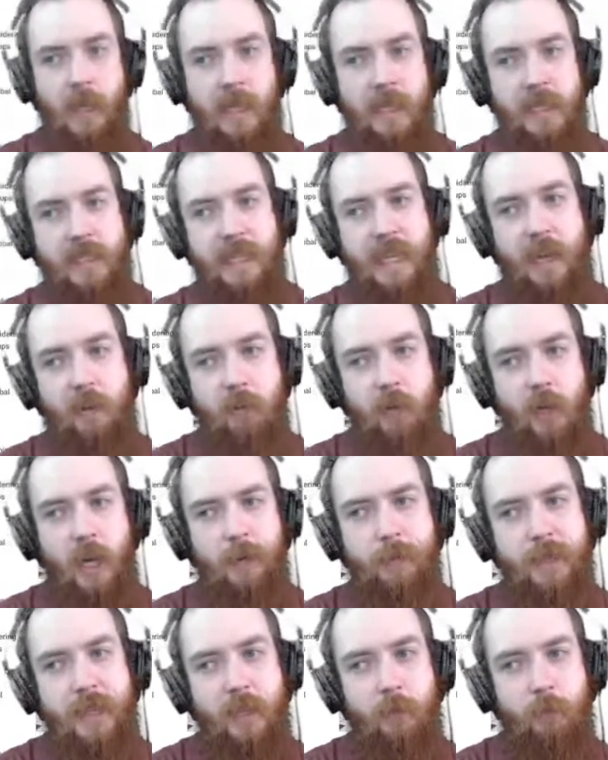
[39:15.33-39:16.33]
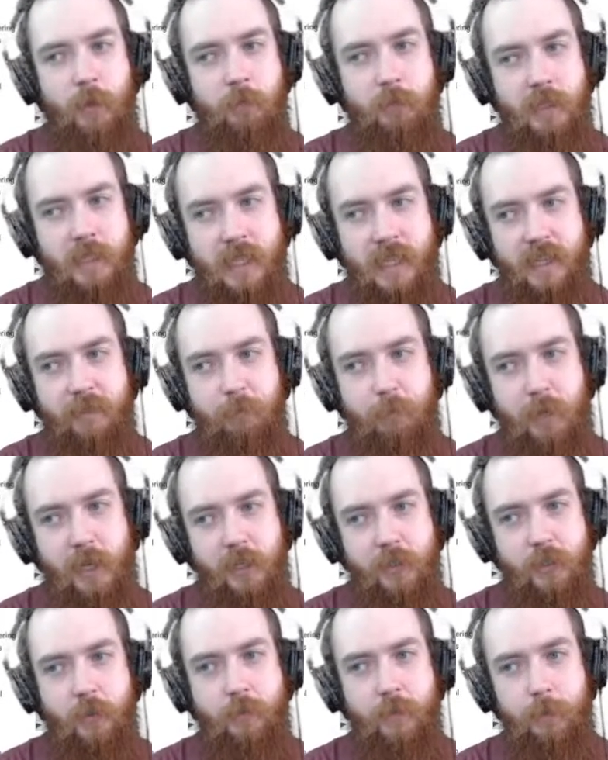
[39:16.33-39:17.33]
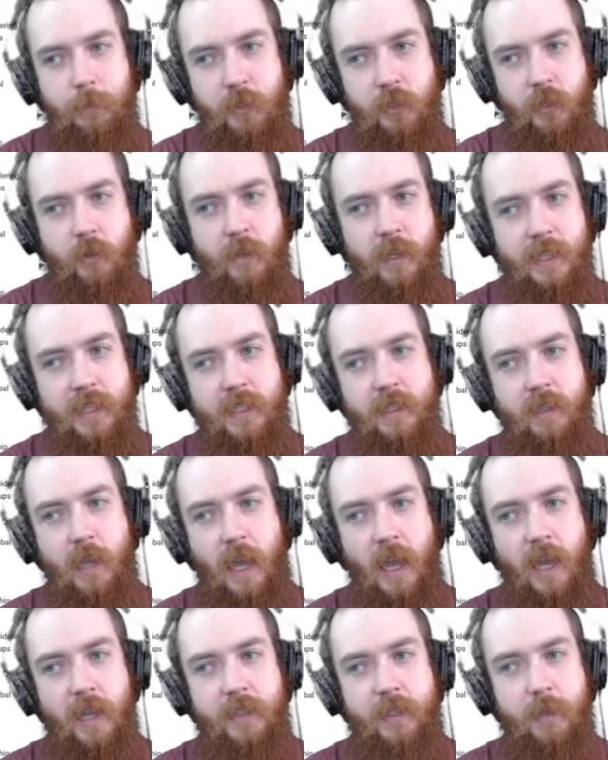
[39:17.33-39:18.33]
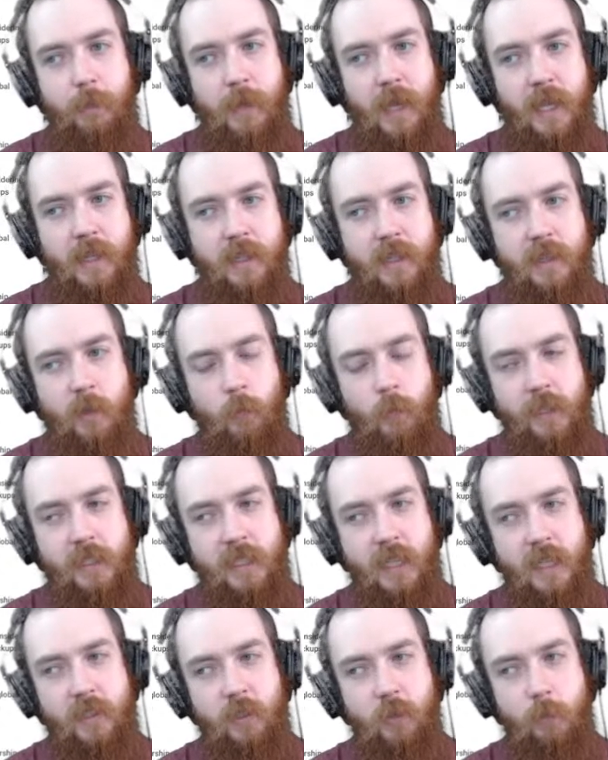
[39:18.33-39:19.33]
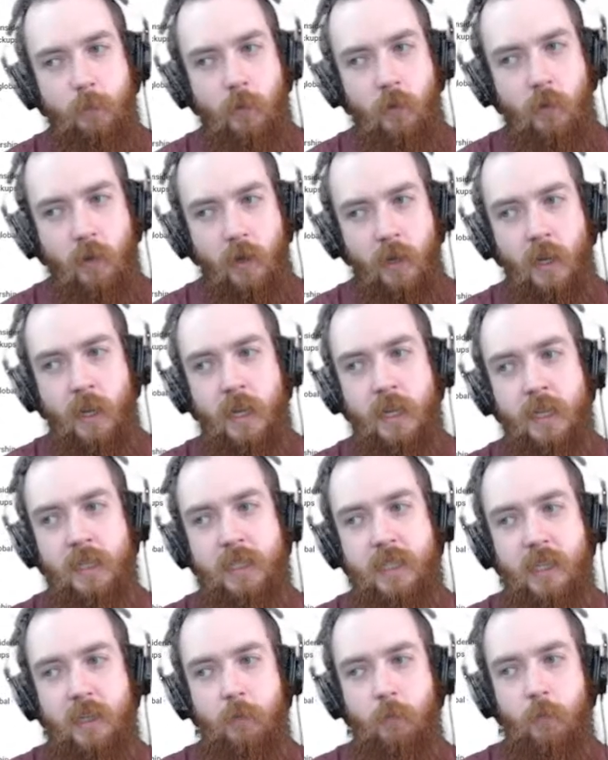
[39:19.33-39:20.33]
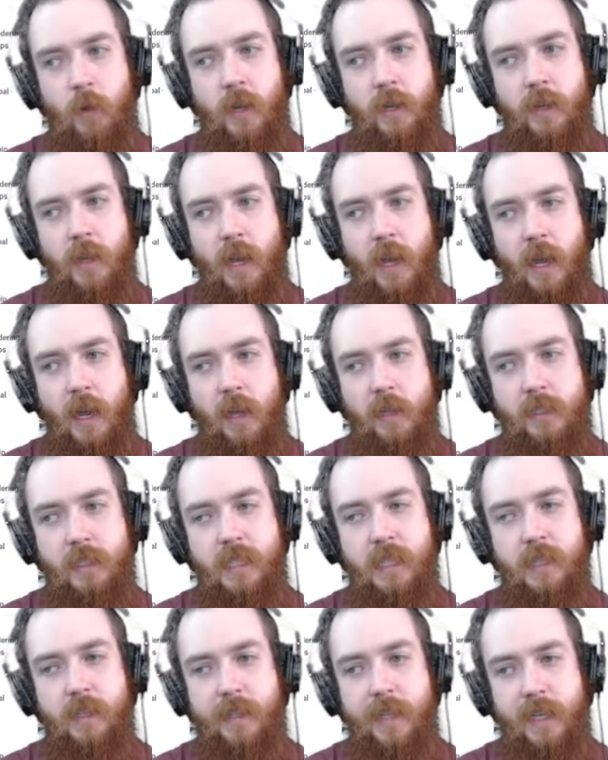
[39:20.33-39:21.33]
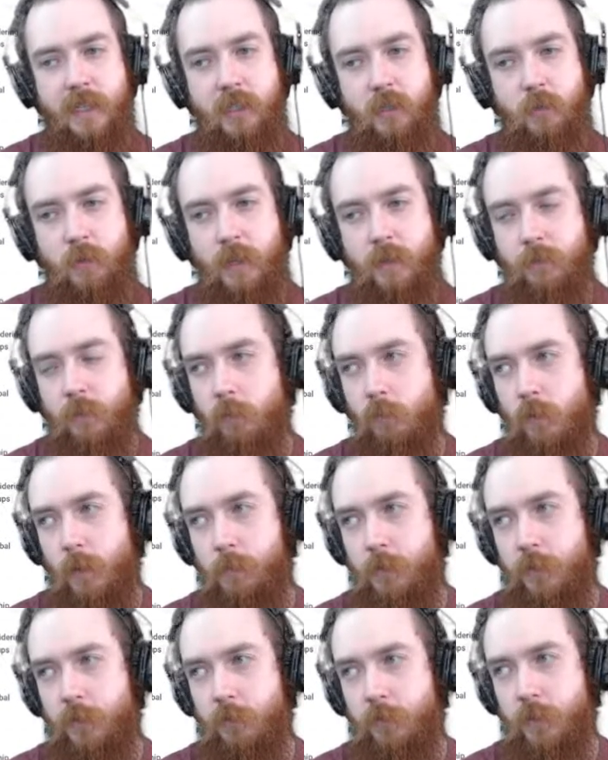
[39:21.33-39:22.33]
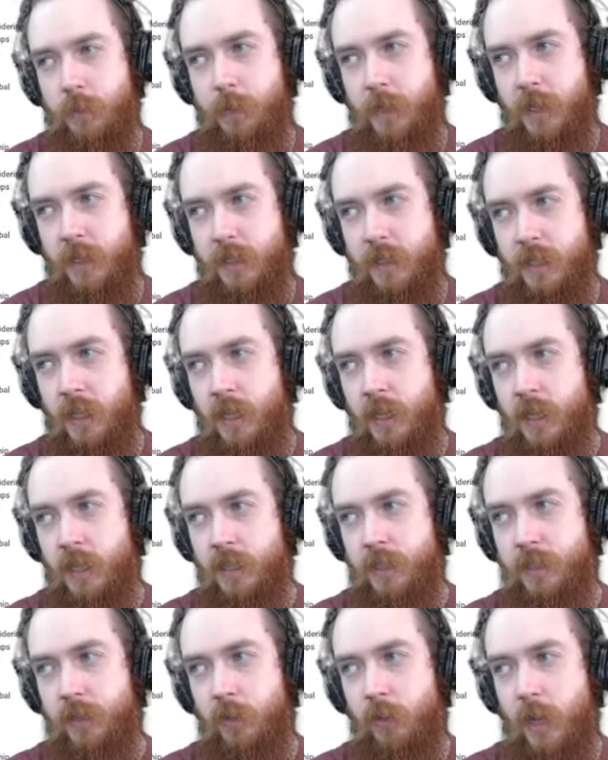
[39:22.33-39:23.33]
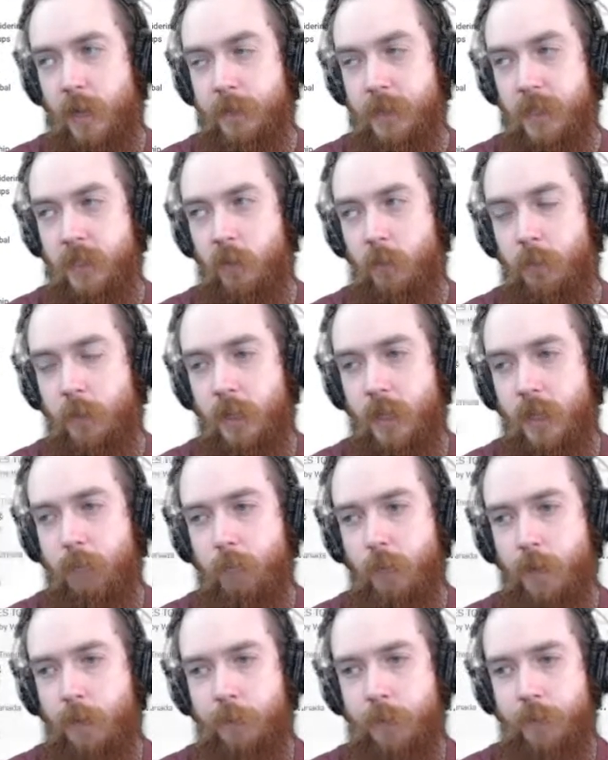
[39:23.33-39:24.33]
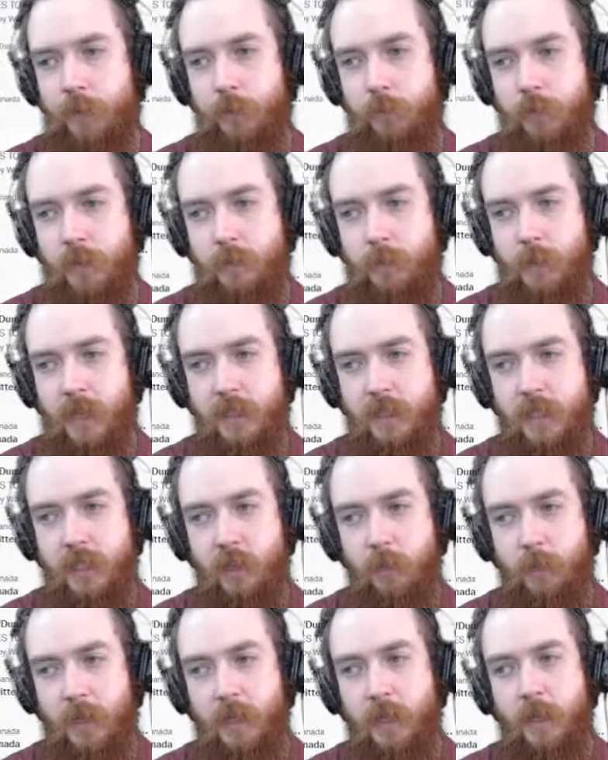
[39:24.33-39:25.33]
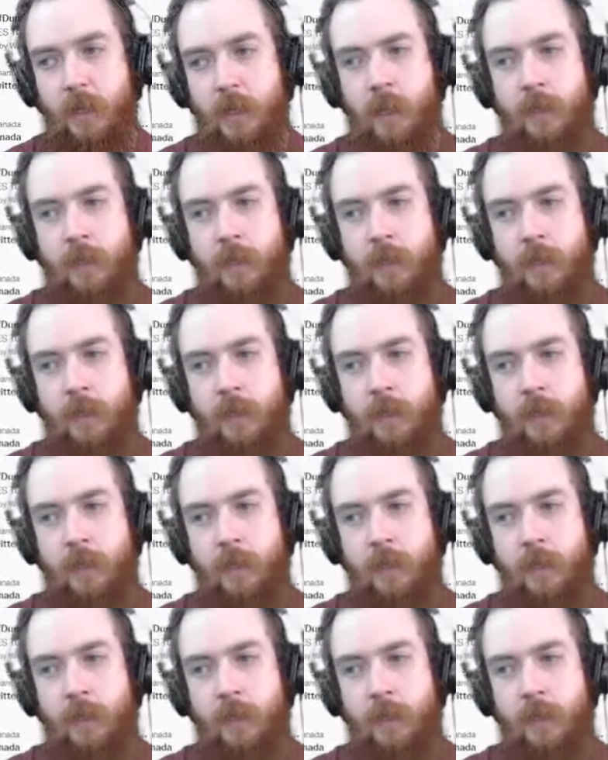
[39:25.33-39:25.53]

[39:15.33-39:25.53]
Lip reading: It is now common that we receive pressure from journalists demanding that we censor more. See the next tweet from Rumble's response. So I'm just going to pull up Rumble's response here, but